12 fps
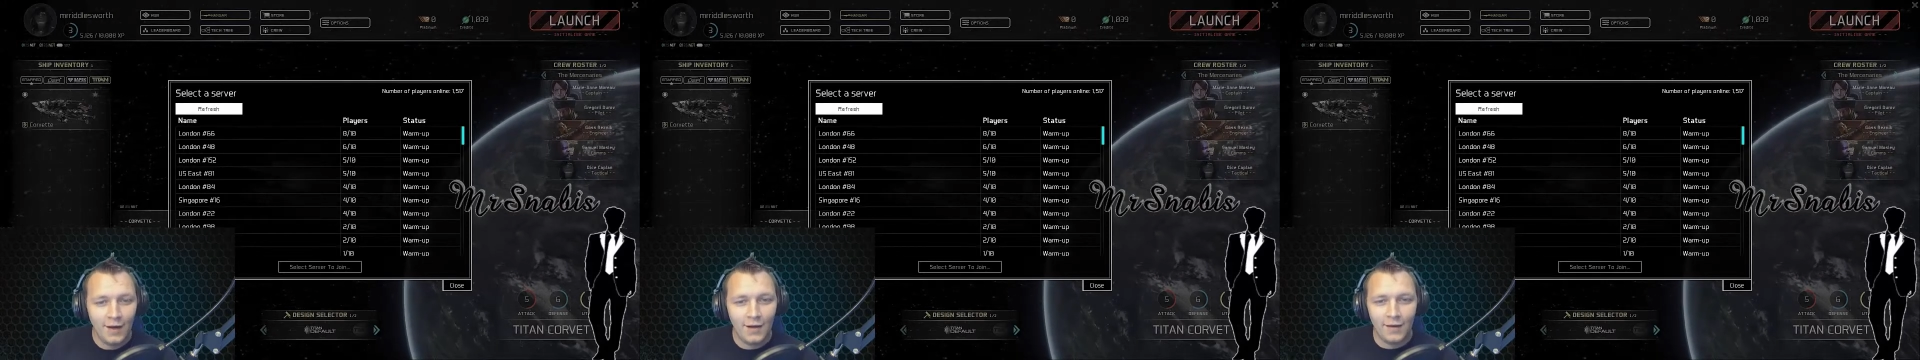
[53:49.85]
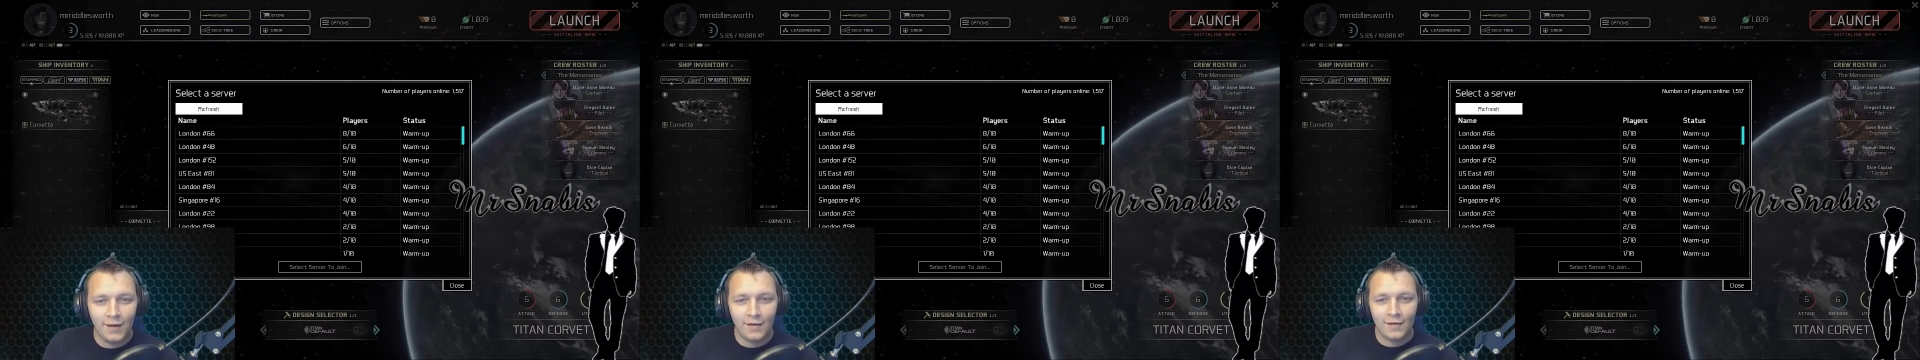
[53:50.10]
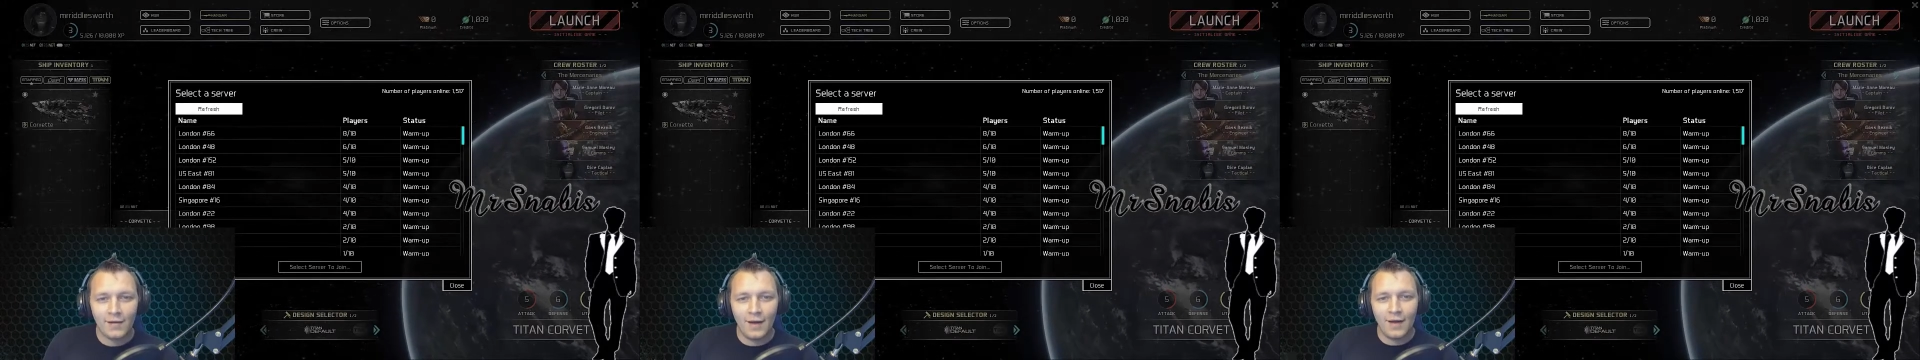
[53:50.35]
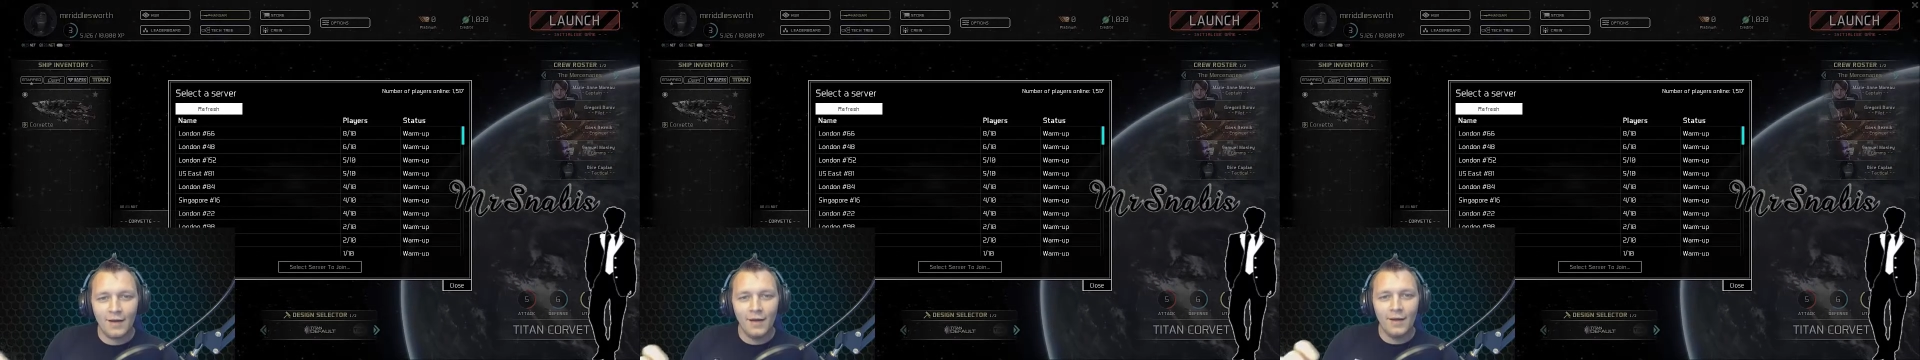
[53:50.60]
and then they'll
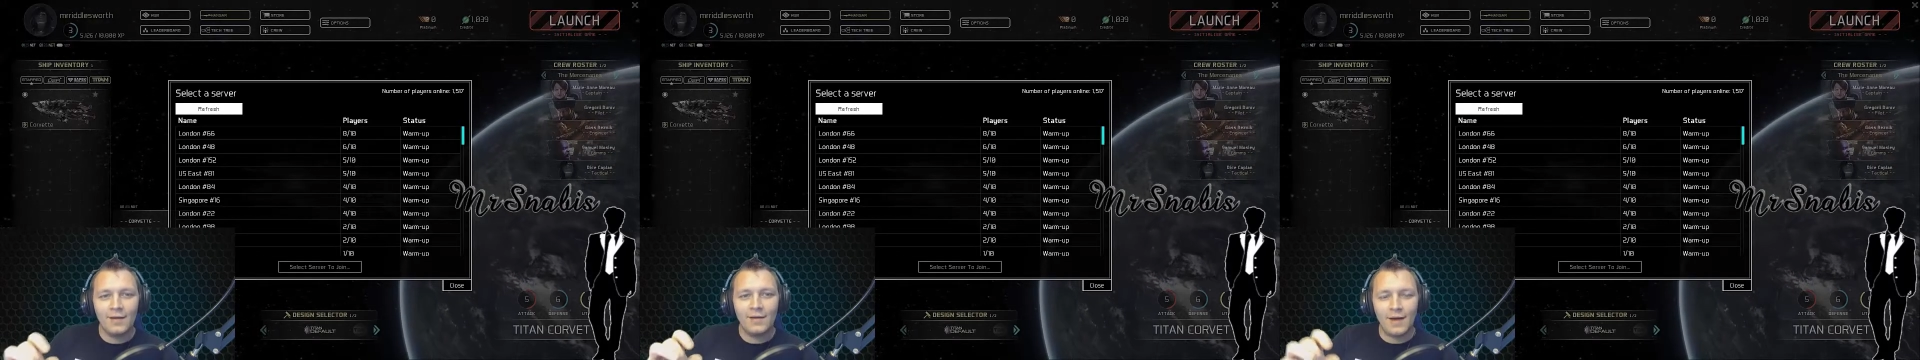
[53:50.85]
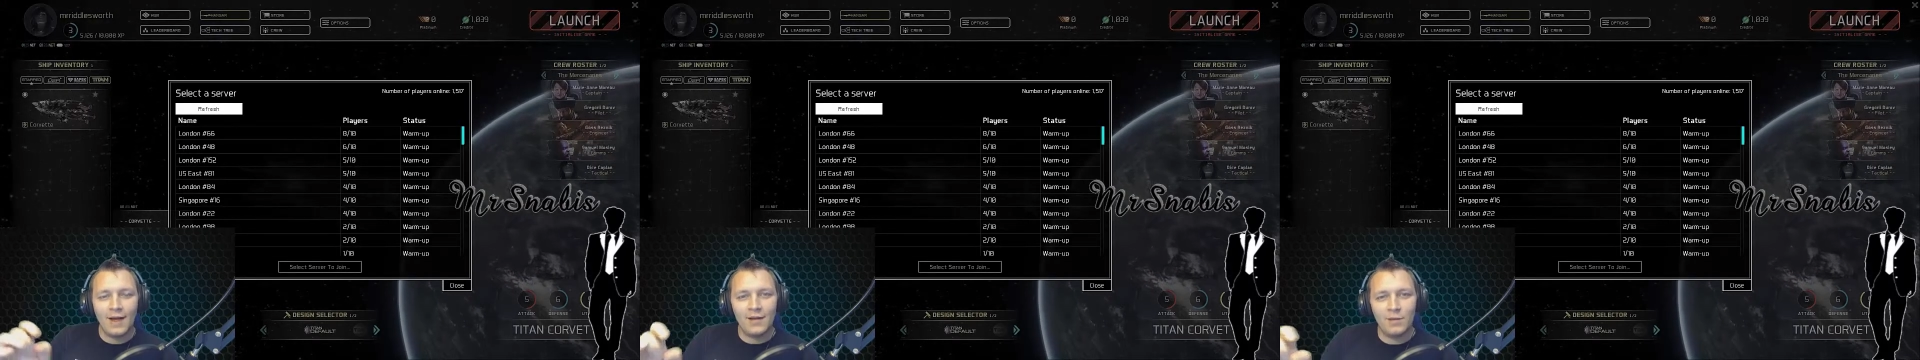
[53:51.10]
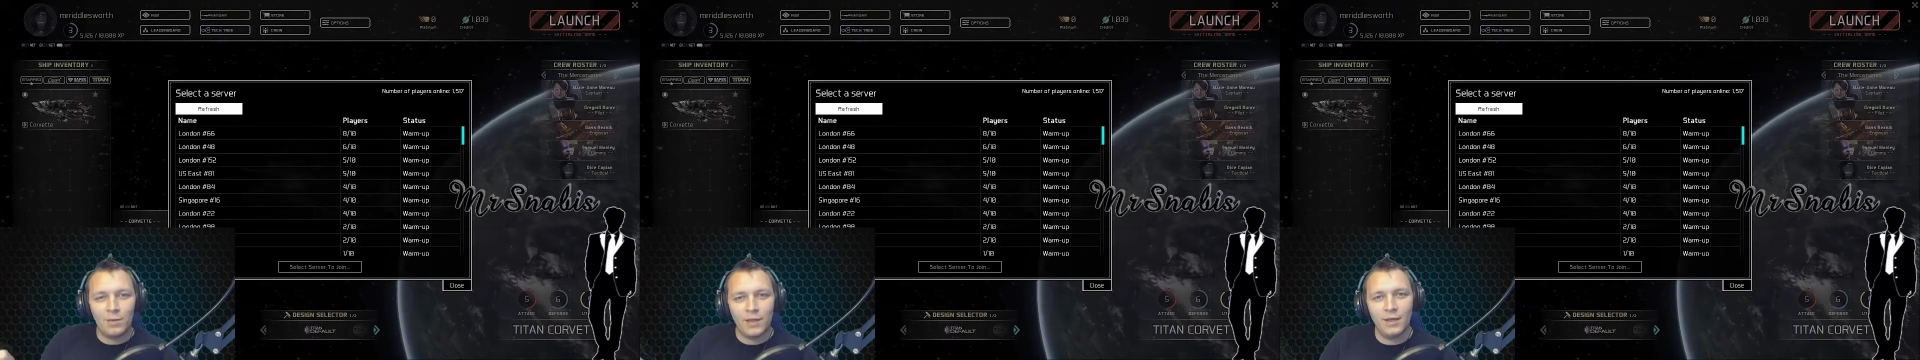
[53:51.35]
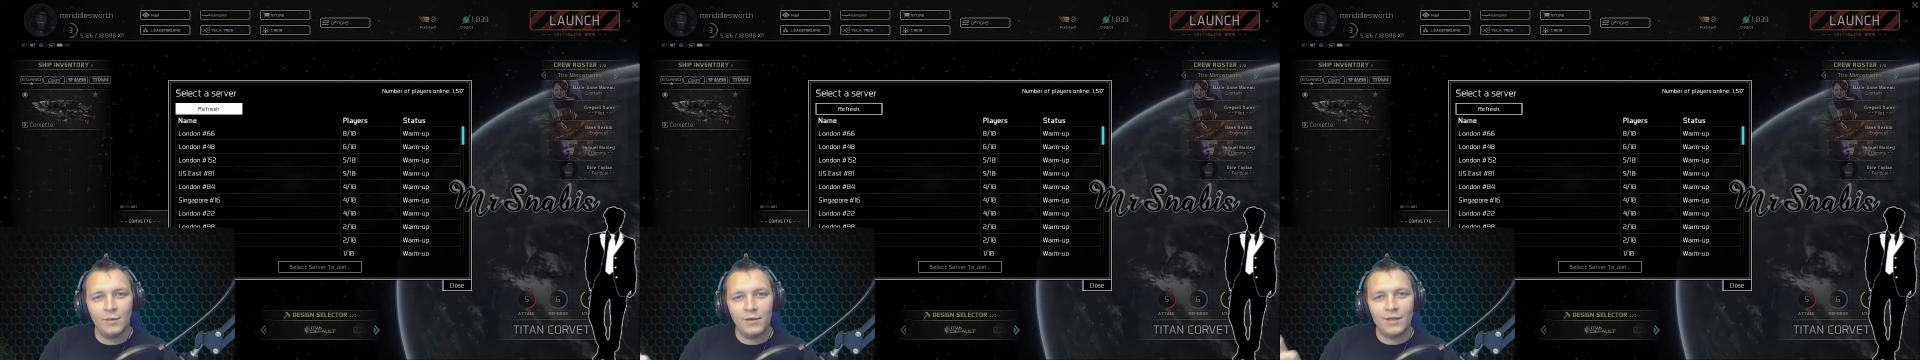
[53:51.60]
say
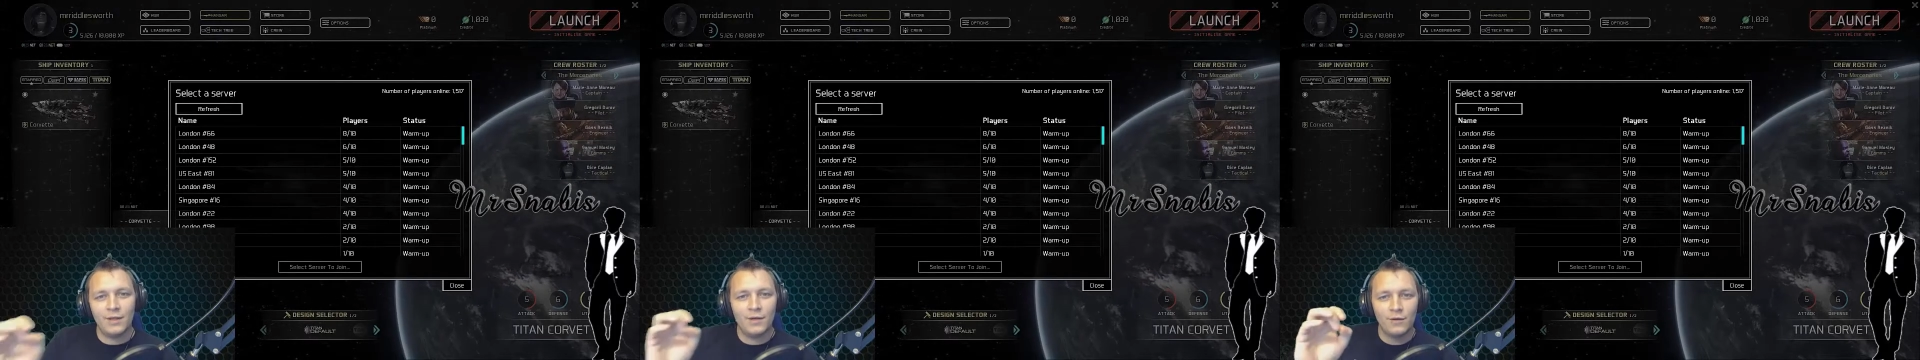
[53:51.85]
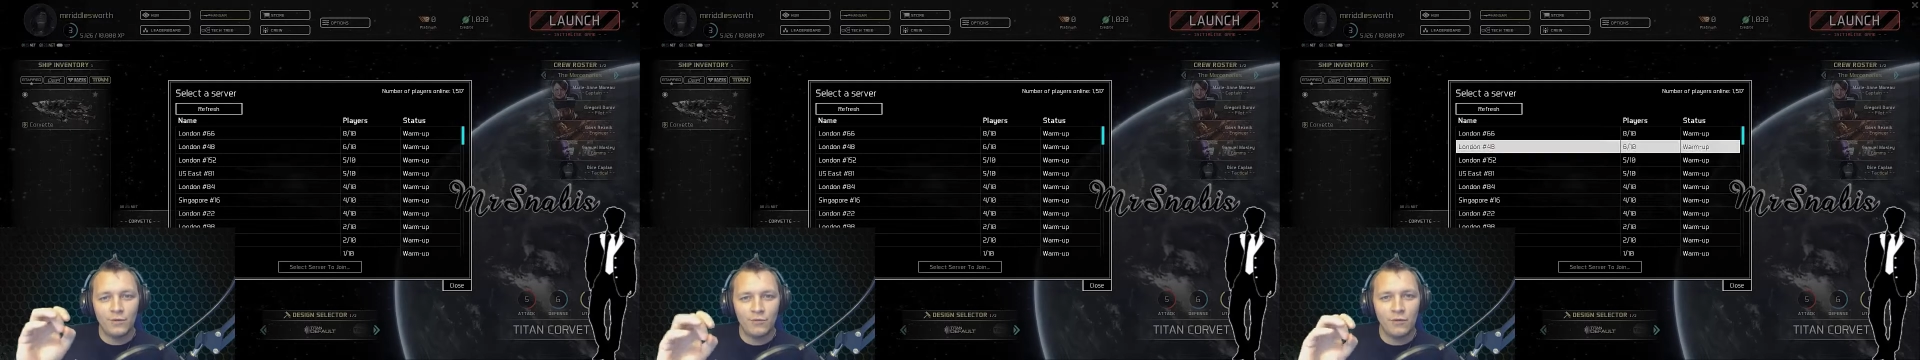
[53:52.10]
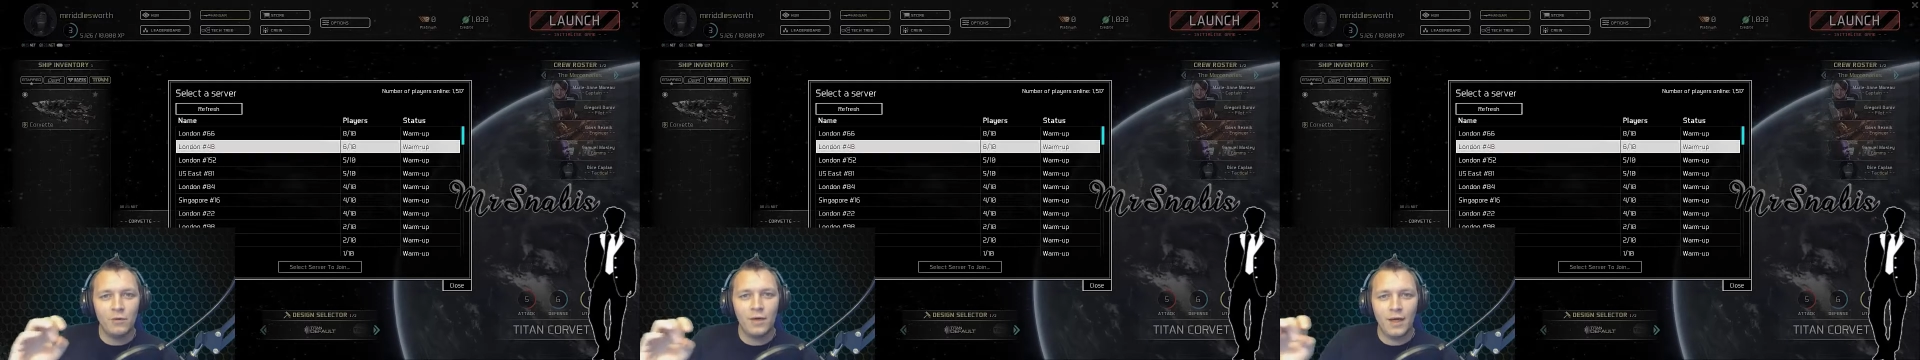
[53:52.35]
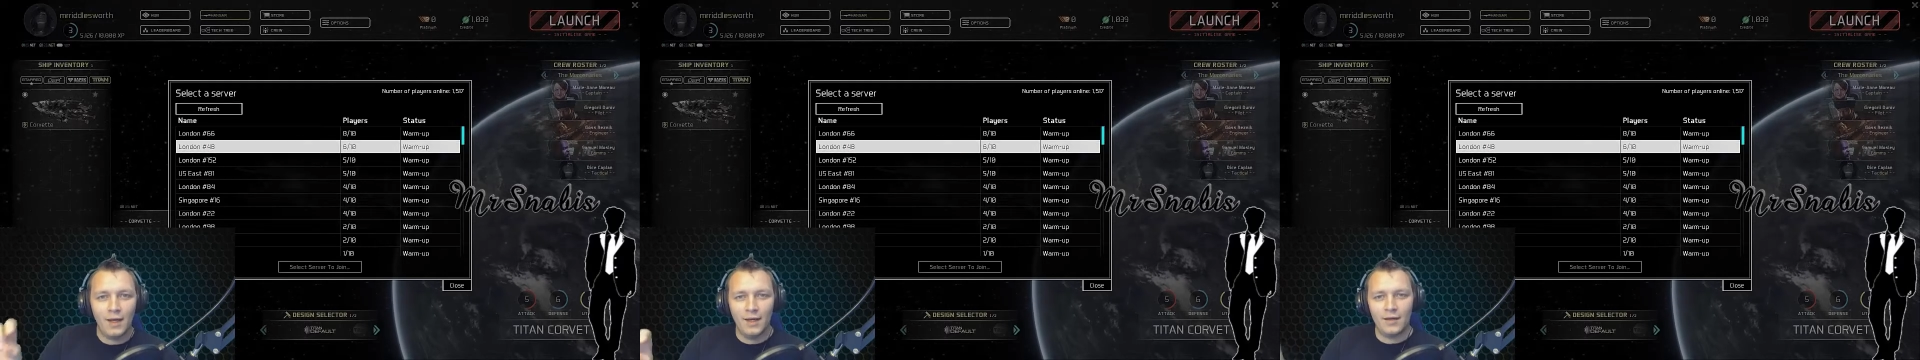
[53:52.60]
1080p, which is true
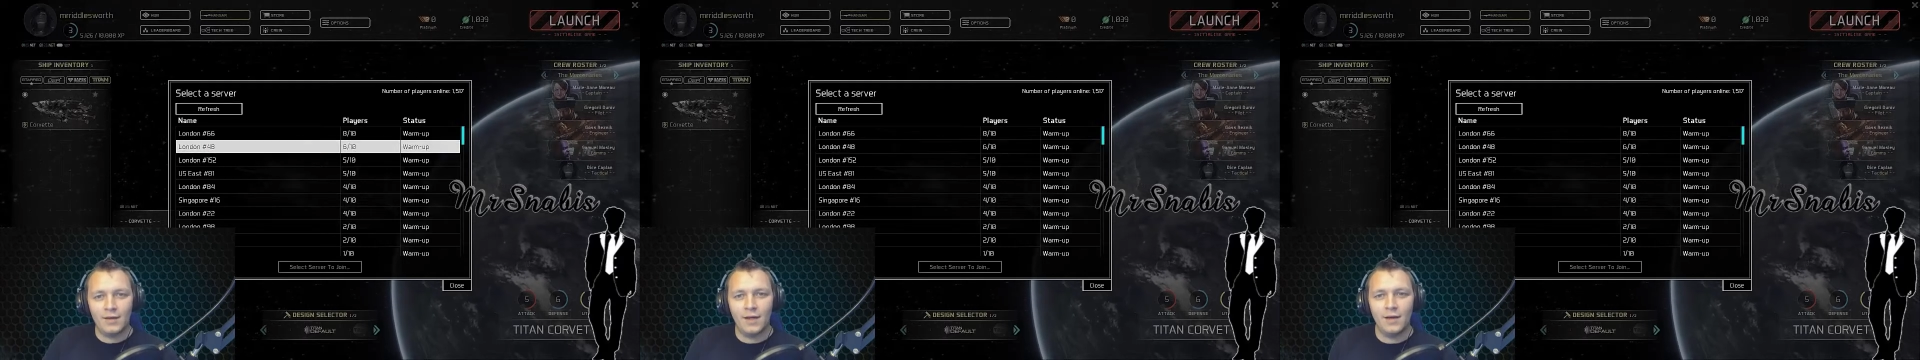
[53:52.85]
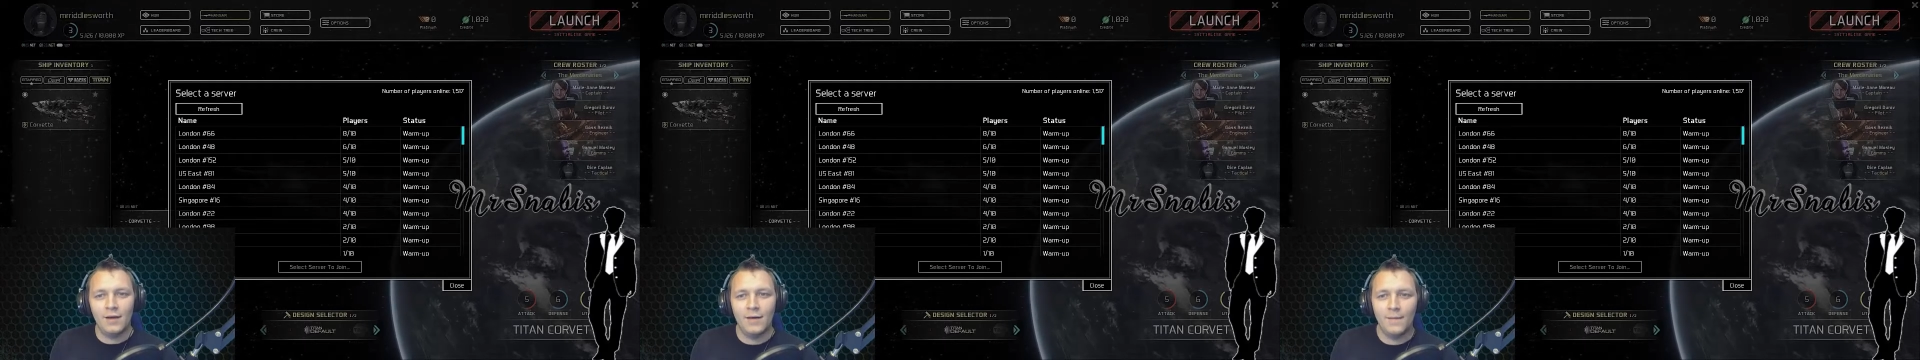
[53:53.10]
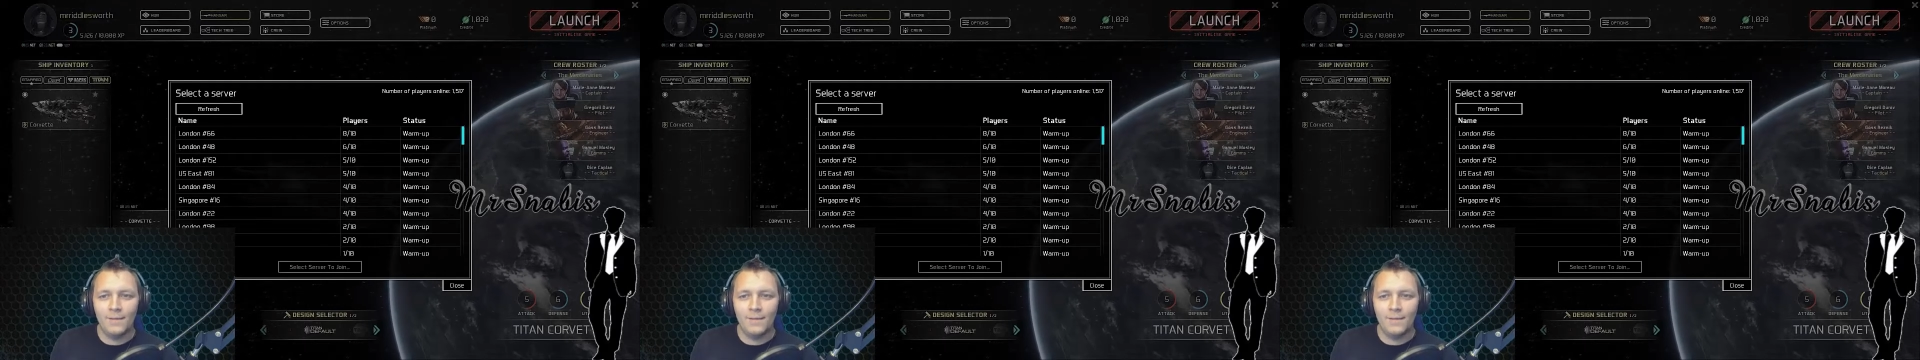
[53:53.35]
HD,